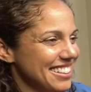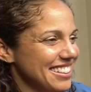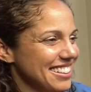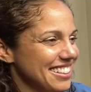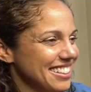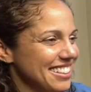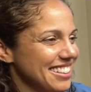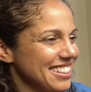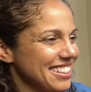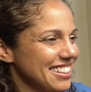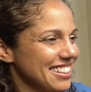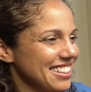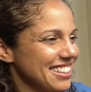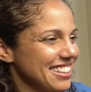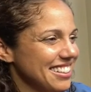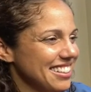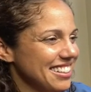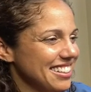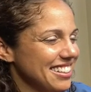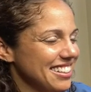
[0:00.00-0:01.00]

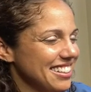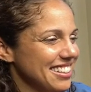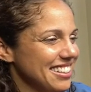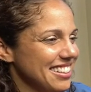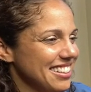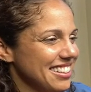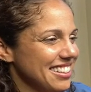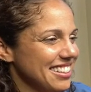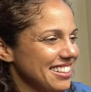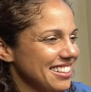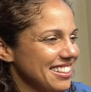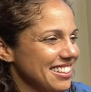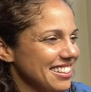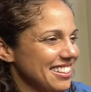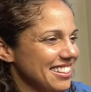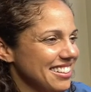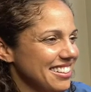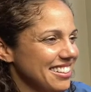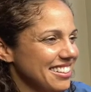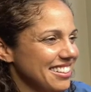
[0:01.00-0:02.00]

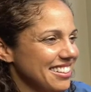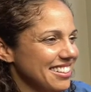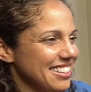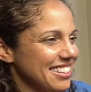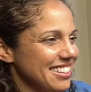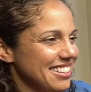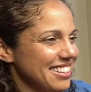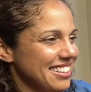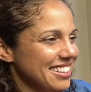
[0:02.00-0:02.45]
Nothing is said.